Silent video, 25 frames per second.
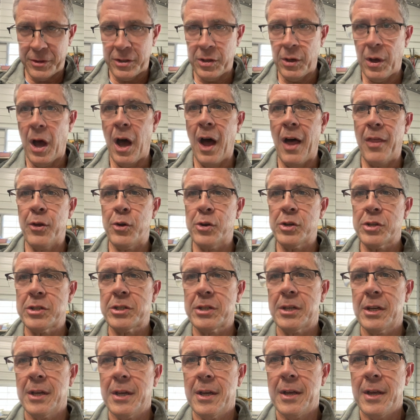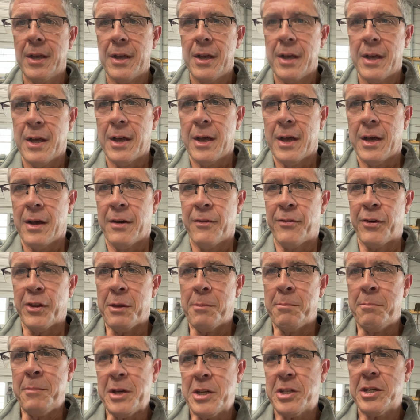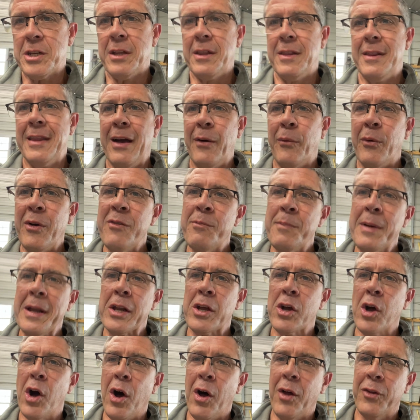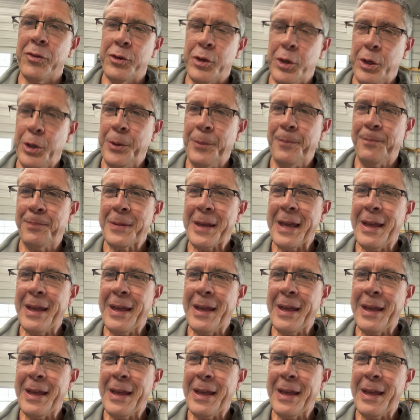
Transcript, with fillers: to others for the mission that we've been called to.